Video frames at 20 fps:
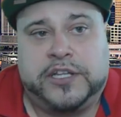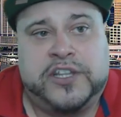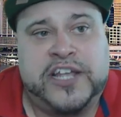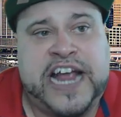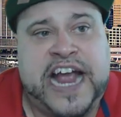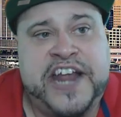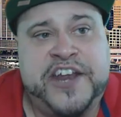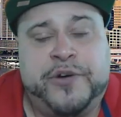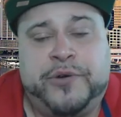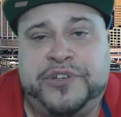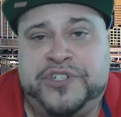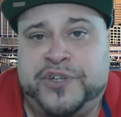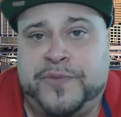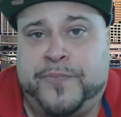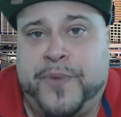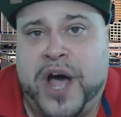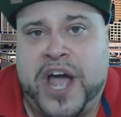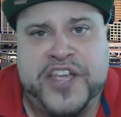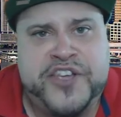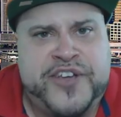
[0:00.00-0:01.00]
Like, I know in
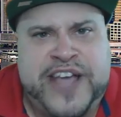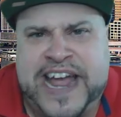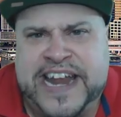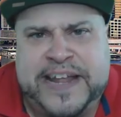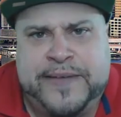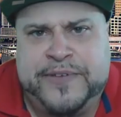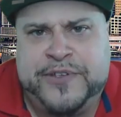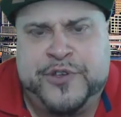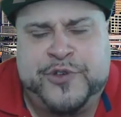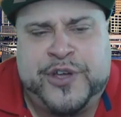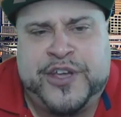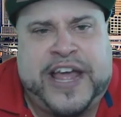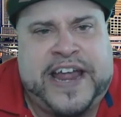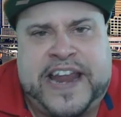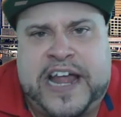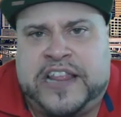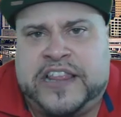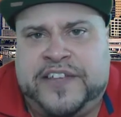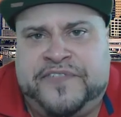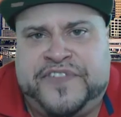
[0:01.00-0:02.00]
Dubai, you
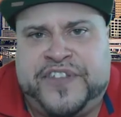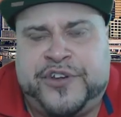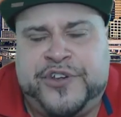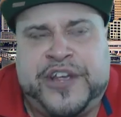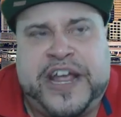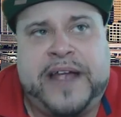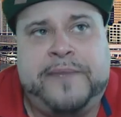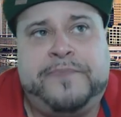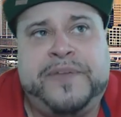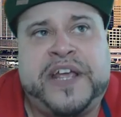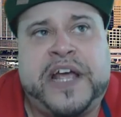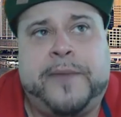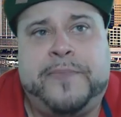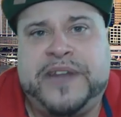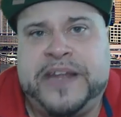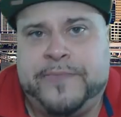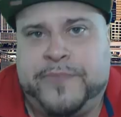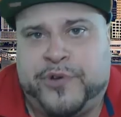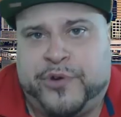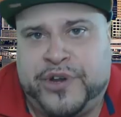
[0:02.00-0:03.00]
cannot live there. You can't become
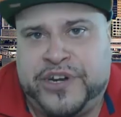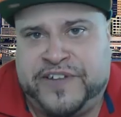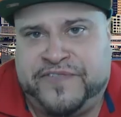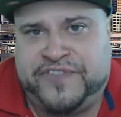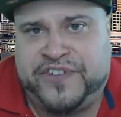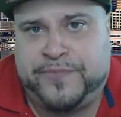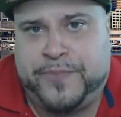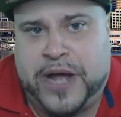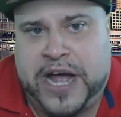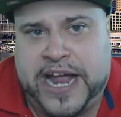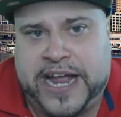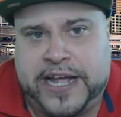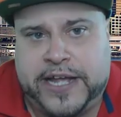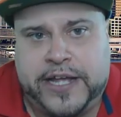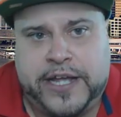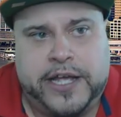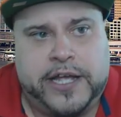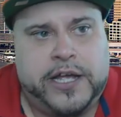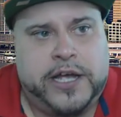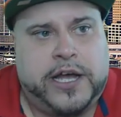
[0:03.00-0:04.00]
an immigrant of Dubai.
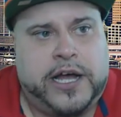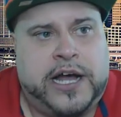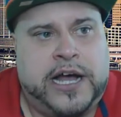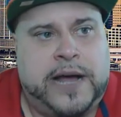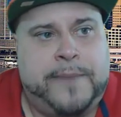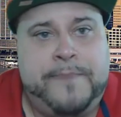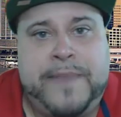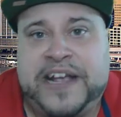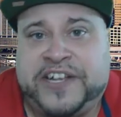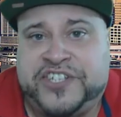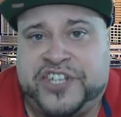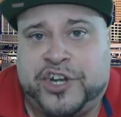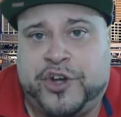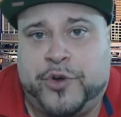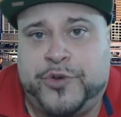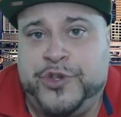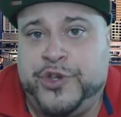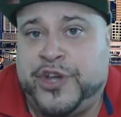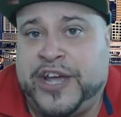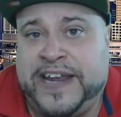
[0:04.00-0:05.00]

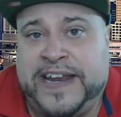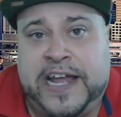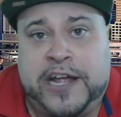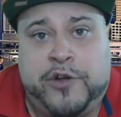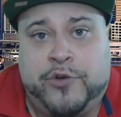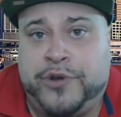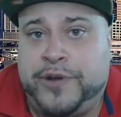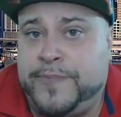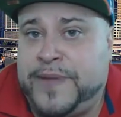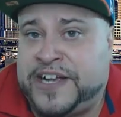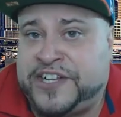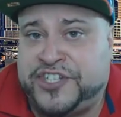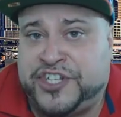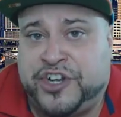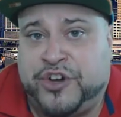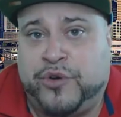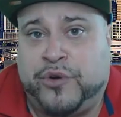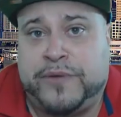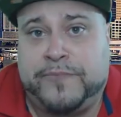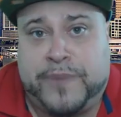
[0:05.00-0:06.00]
Mexico, you cannot go to
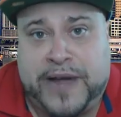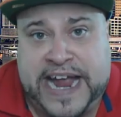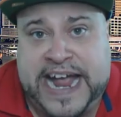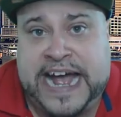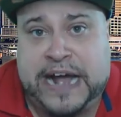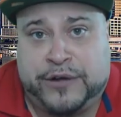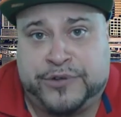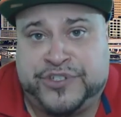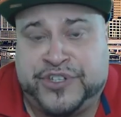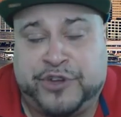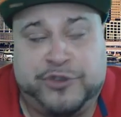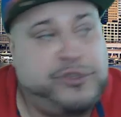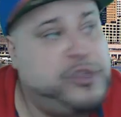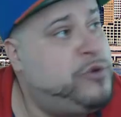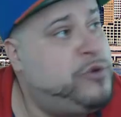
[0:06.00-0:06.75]
Mexico and buy a house there.